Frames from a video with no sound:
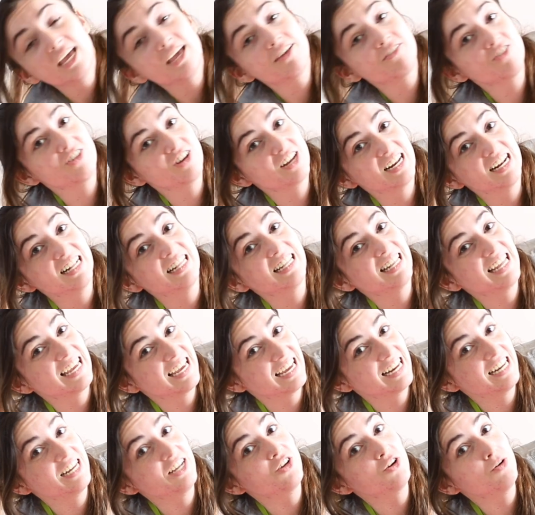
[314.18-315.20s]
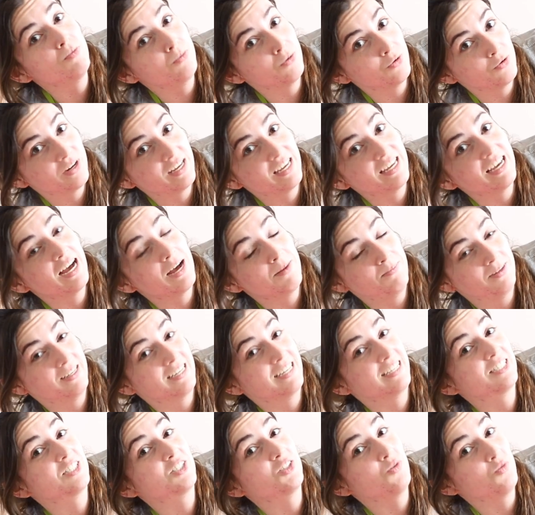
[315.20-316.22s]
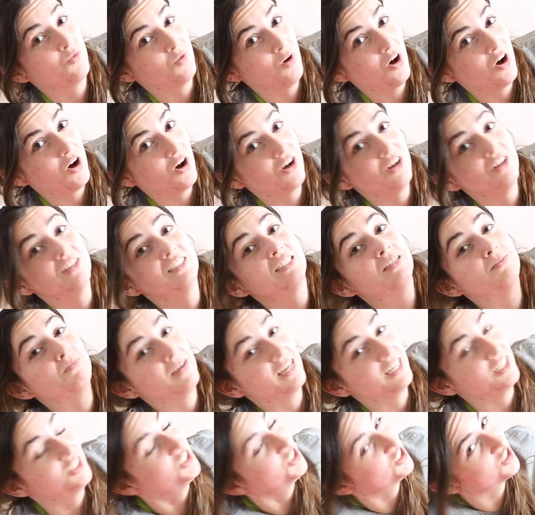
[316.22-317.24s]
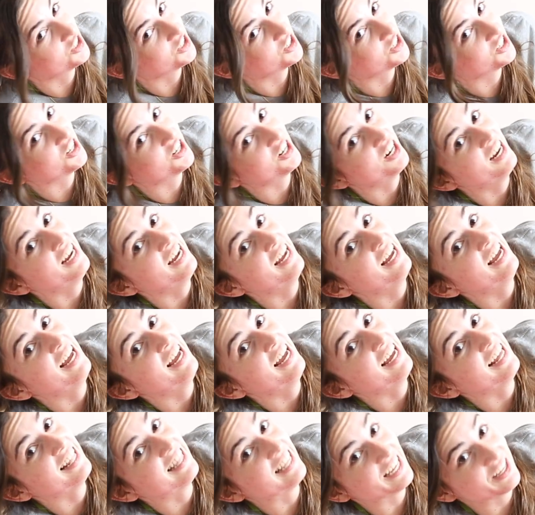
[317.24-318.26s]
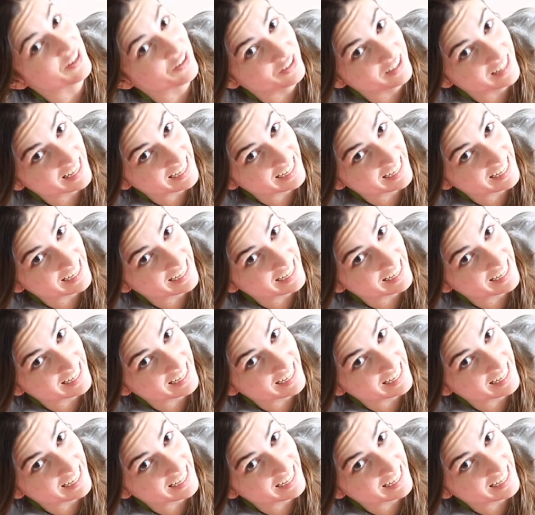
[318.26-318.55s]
If you need to lean your booty up against a wall to make sure that your